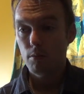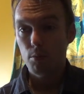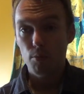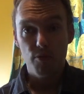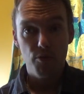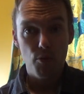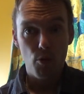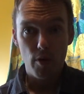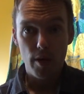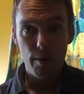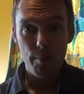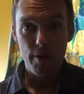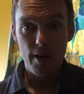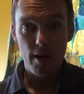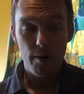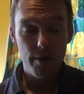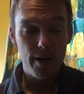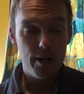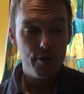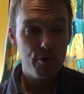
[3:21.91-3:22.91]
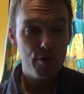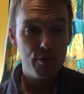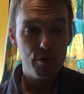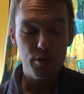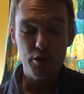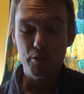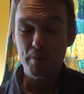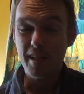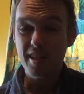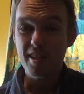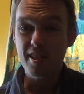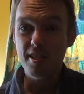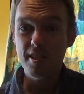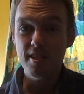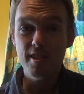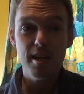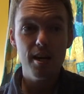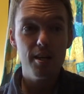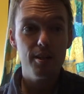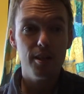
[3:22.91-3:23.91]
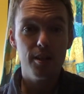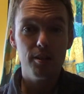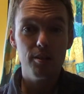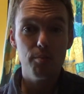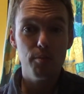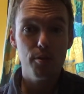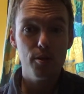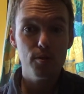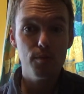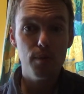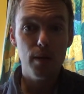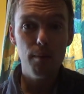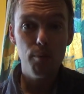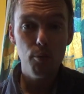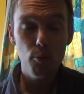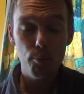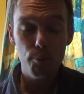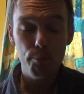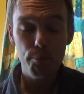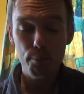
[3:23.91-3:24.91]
4 amp hour batteries, which means nothing to most people,